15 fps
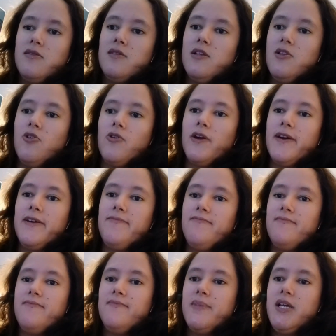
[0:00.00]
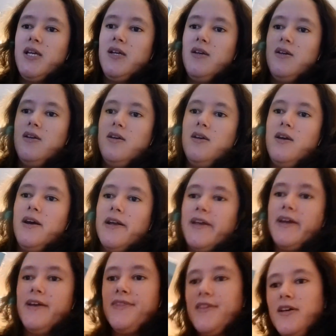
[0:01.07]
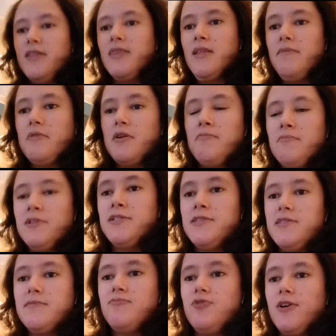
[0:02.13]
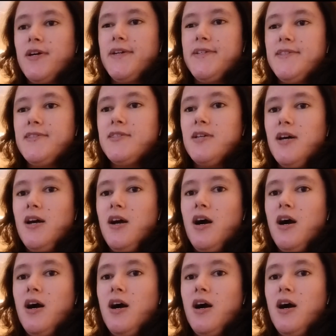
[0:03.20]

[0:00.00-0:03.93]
The Long Game. Again, another complete surprise.